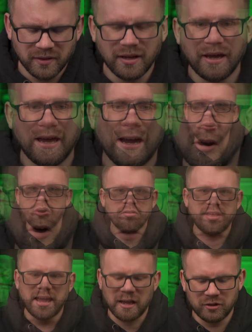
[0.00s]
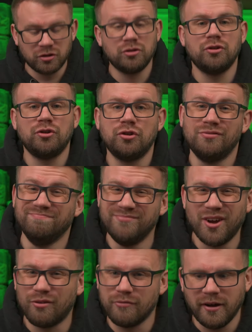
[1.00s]
here nor there,
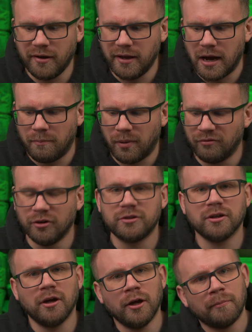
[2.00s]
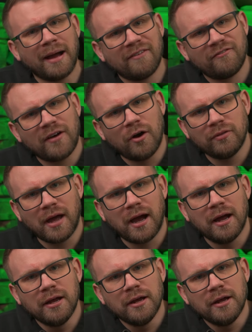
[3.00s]
not really that bothered. I found that